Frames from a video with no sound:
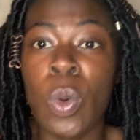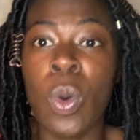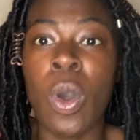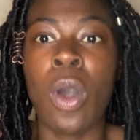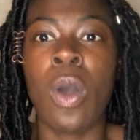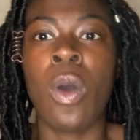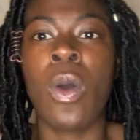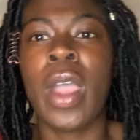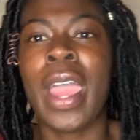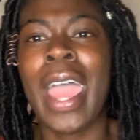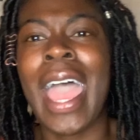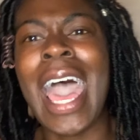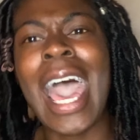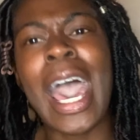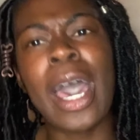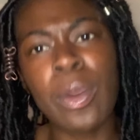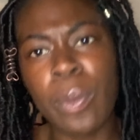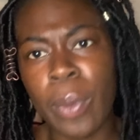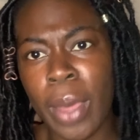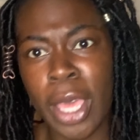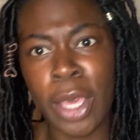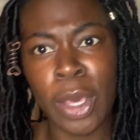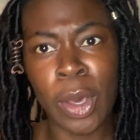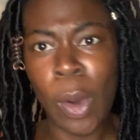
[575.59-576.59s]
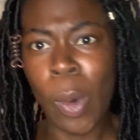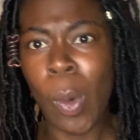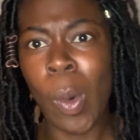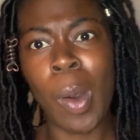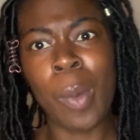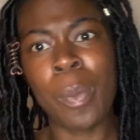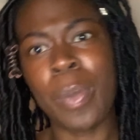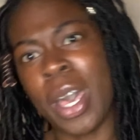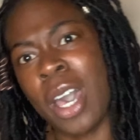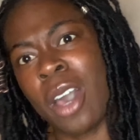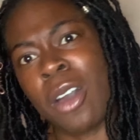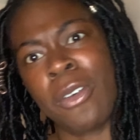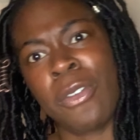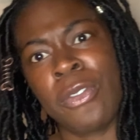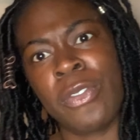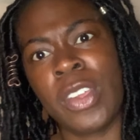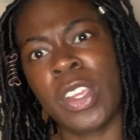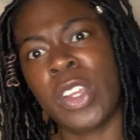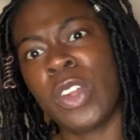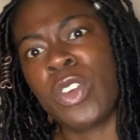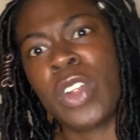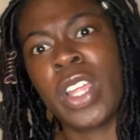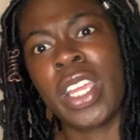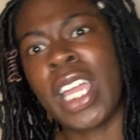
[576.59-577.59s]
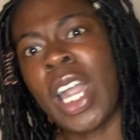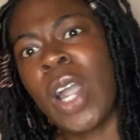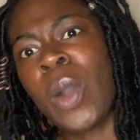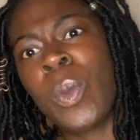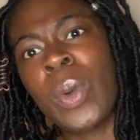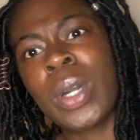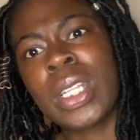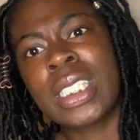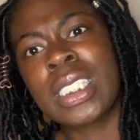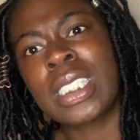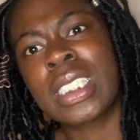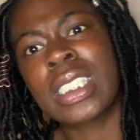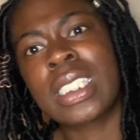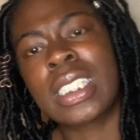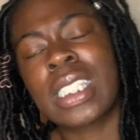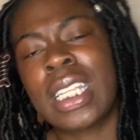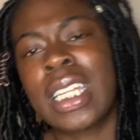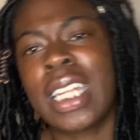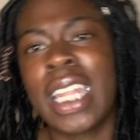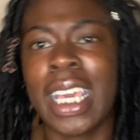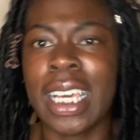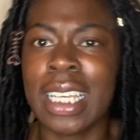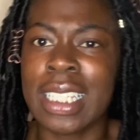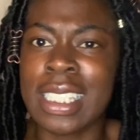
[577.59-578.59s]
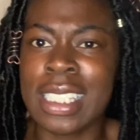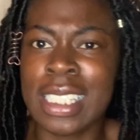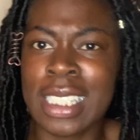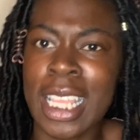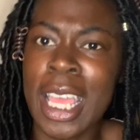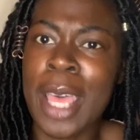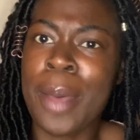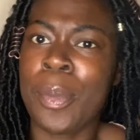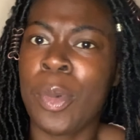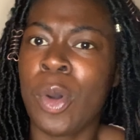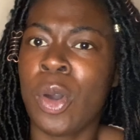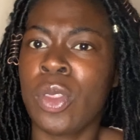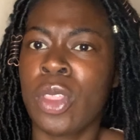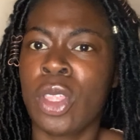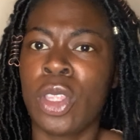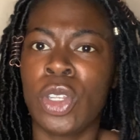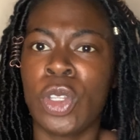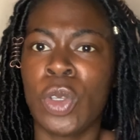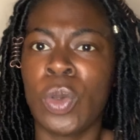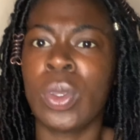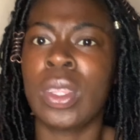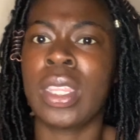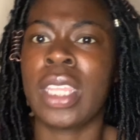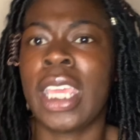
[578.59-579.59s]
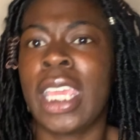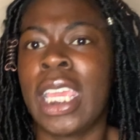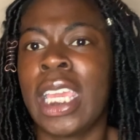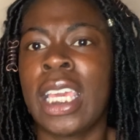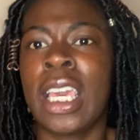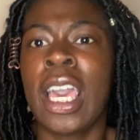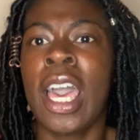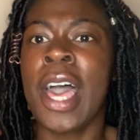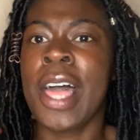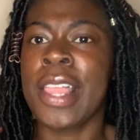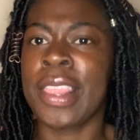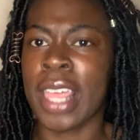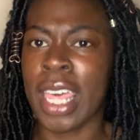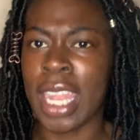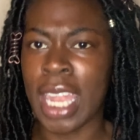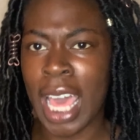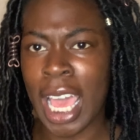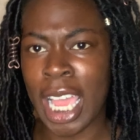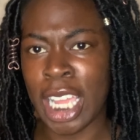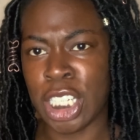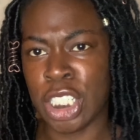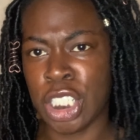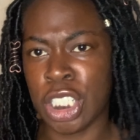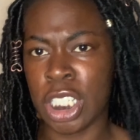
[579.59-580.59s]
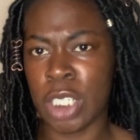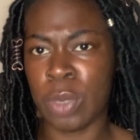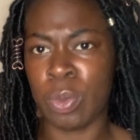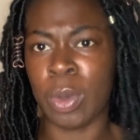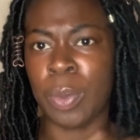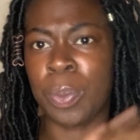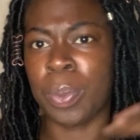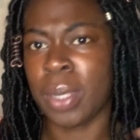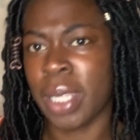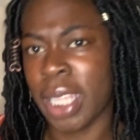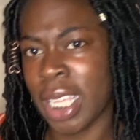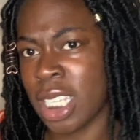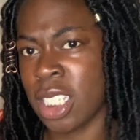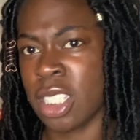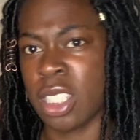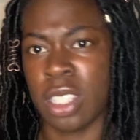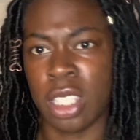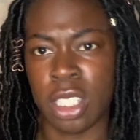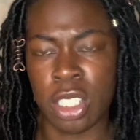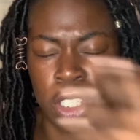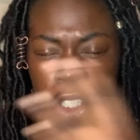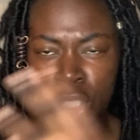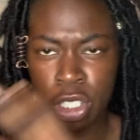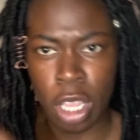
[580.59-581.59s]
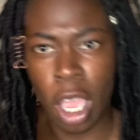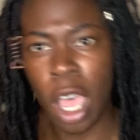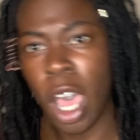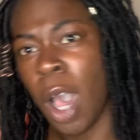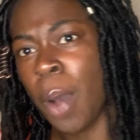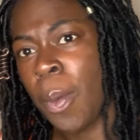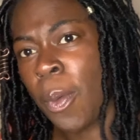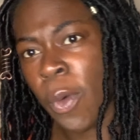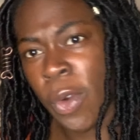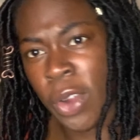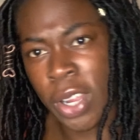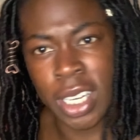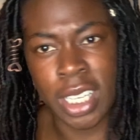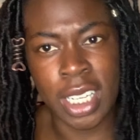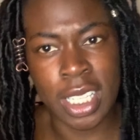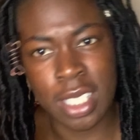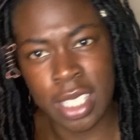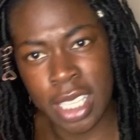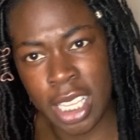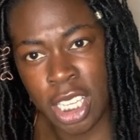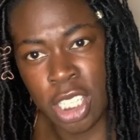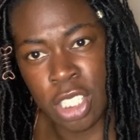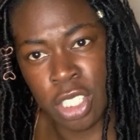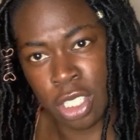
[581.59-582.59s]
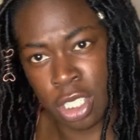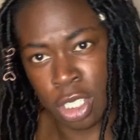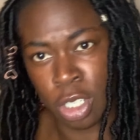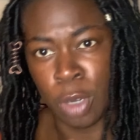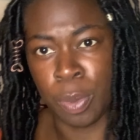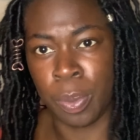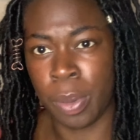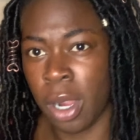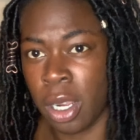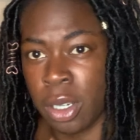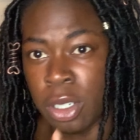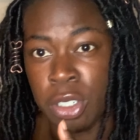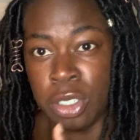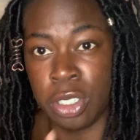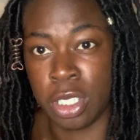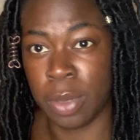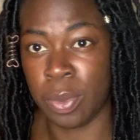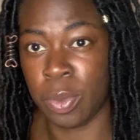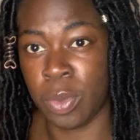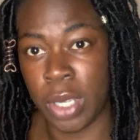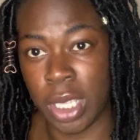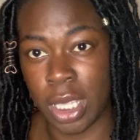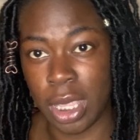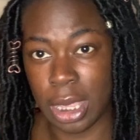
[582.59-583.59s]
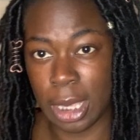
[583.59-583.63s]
Or how do I go about figuring out what's the next step or the new thing that I should replace this job, organization, or partnership with?